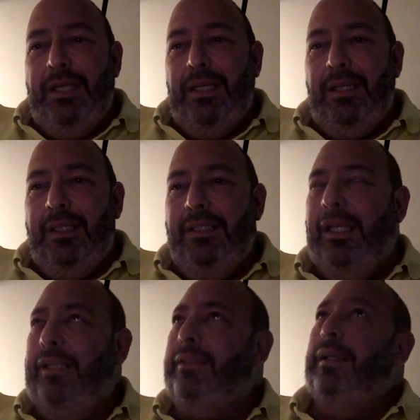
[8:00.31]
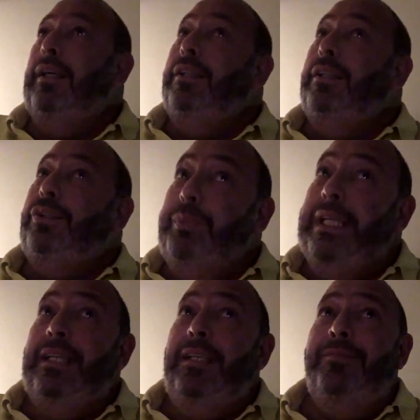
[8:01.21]
And I think that, to
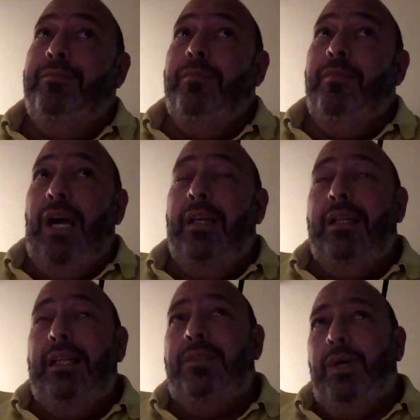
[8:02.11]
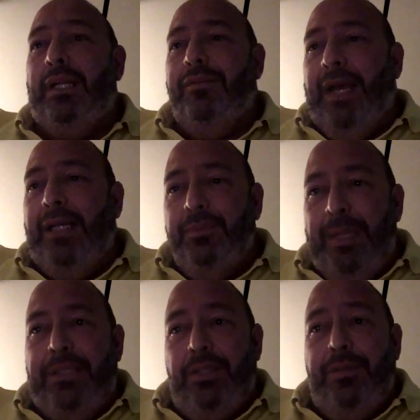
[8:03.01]
me, I think that's the value
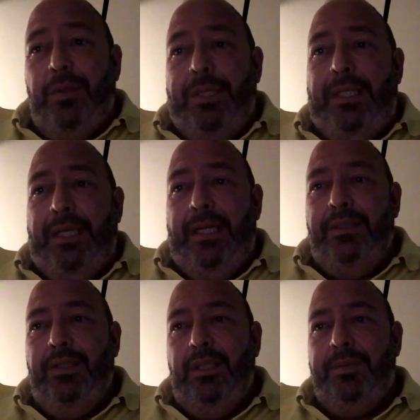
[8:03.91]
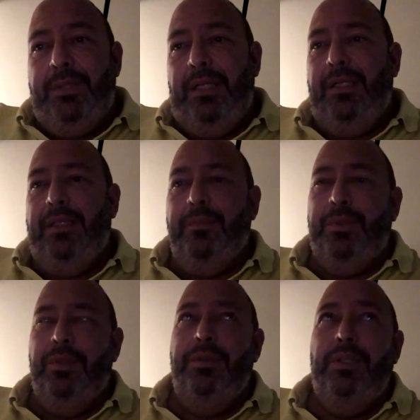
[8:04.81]
bets of the weekend, you know what I'm saying? I think the
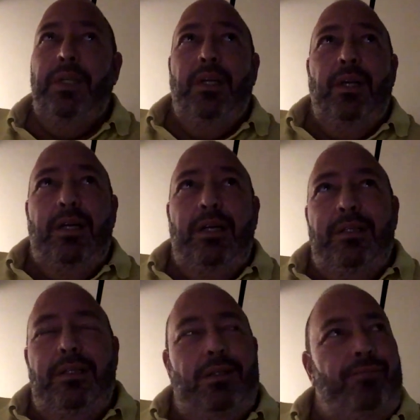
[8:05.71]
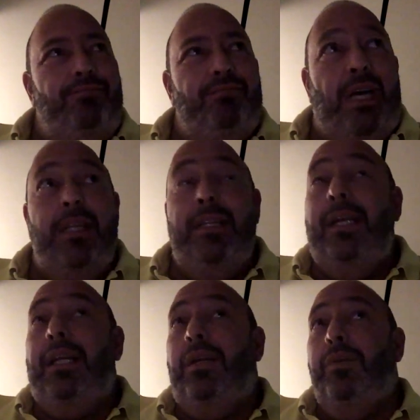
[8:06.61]
Bulls, I think they're
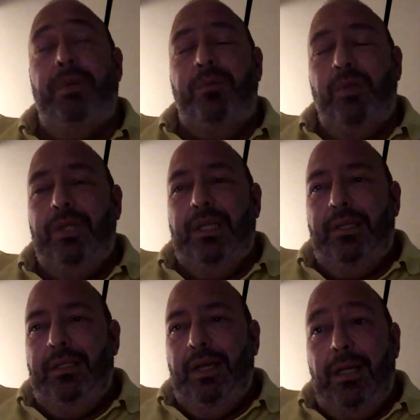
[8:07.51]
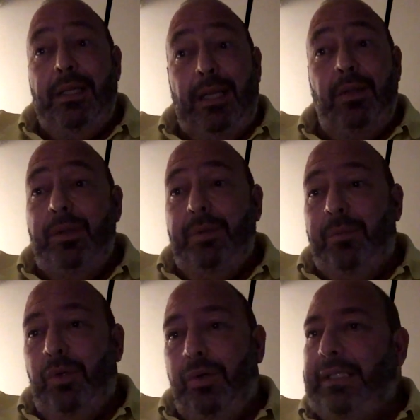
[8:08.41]
going to win by more than 3. I think they're going to win by
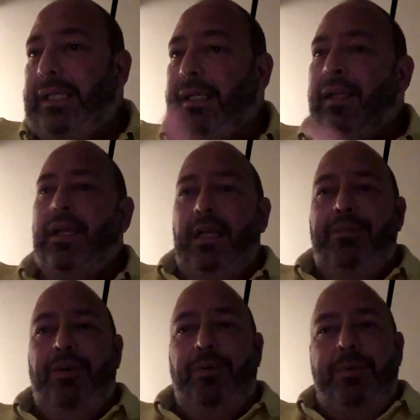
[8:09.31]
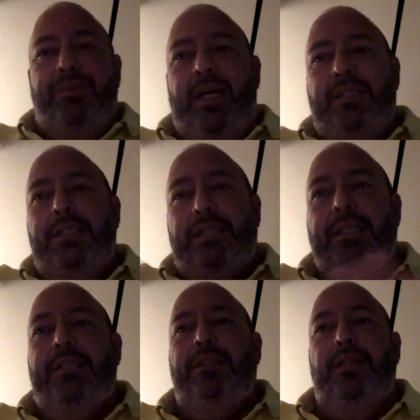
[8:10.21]
more than 10. For me, if I say
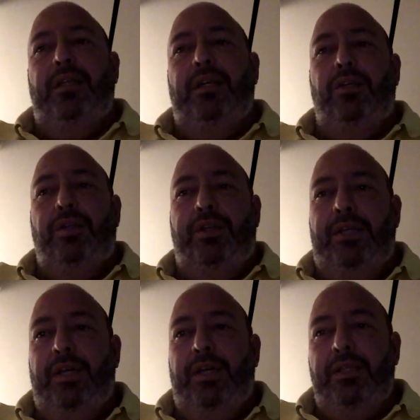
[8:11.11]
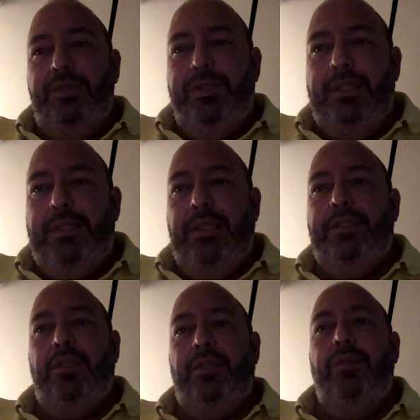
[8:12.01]
something's a good thing, right? If you say
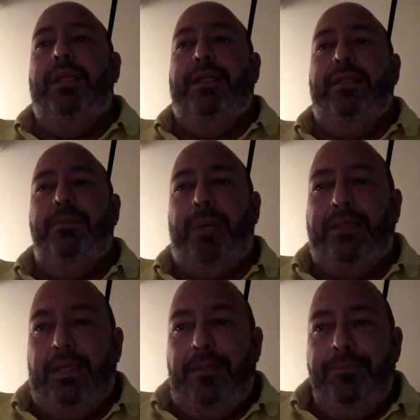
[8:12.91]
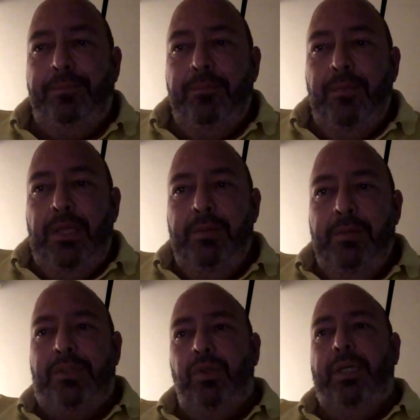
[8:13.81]
something's a good thing as a punter, you
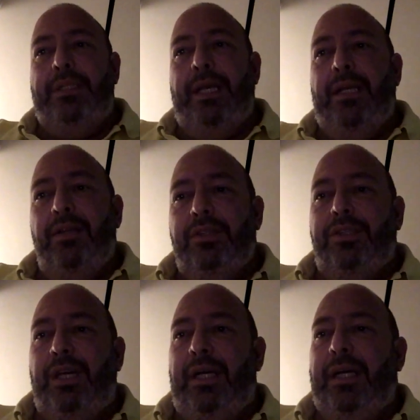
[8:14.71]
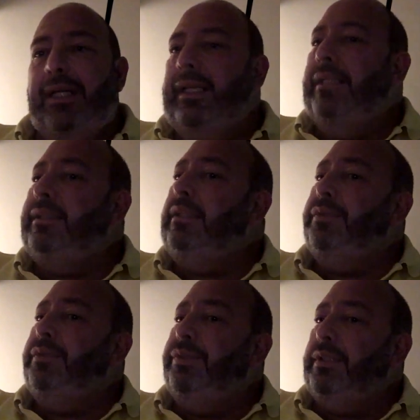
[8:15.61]
must always add on a try and then see
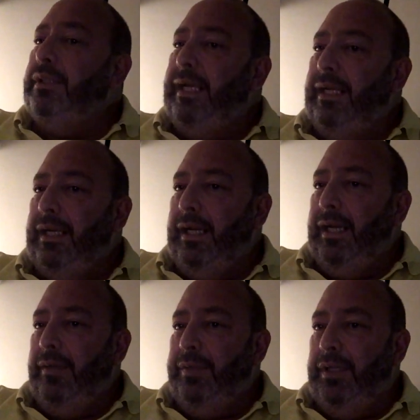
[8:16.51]
if you're still ahead of the game, right?